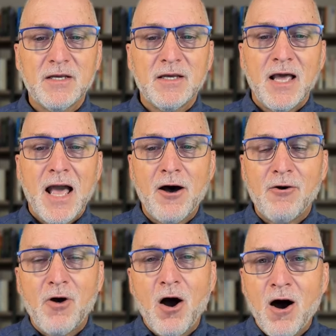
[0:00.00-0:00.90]

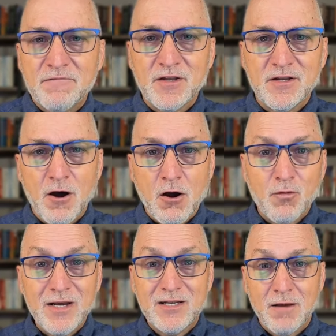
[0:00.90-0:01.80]
How often are we
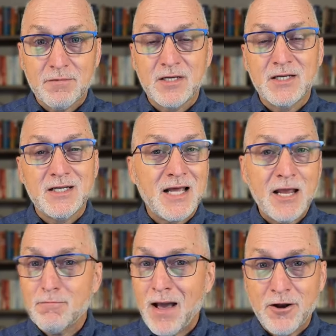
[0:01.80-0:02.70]
tempted to take
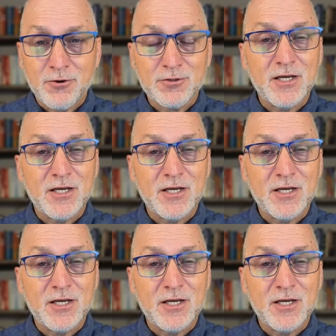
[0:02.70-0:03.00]
matters